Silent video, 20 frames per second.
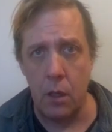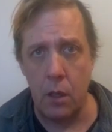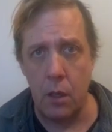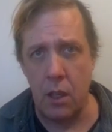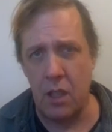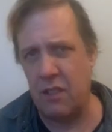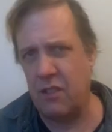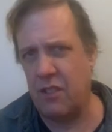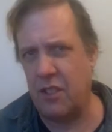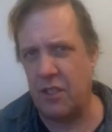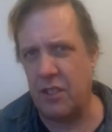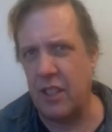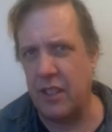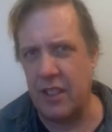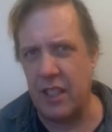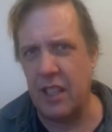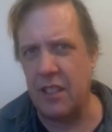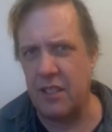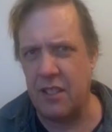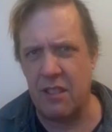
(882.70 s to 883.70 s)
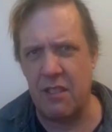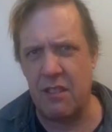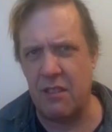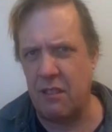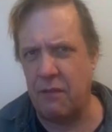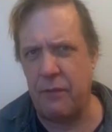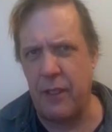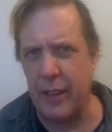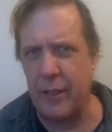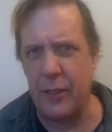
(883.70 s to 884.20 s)
I'll just let that the
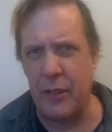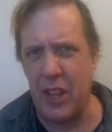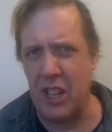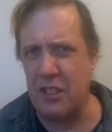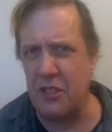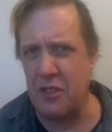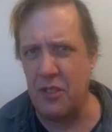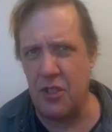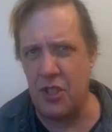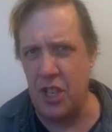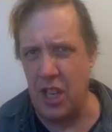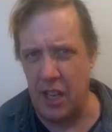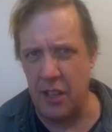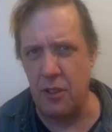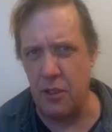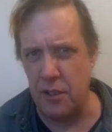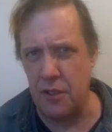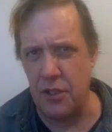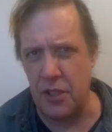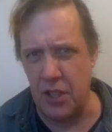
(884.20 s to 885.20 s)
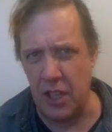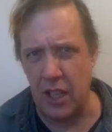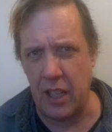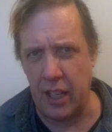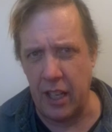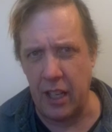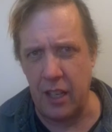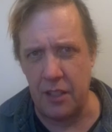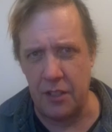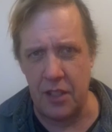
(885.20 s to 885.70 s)
fact that that's gendered sink
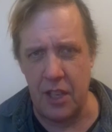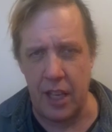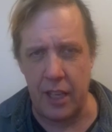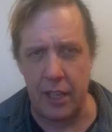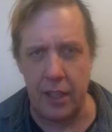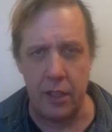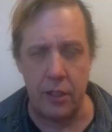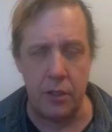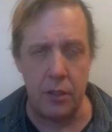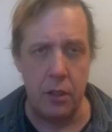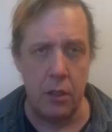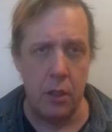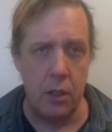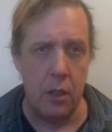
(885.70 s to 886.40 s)
in a second.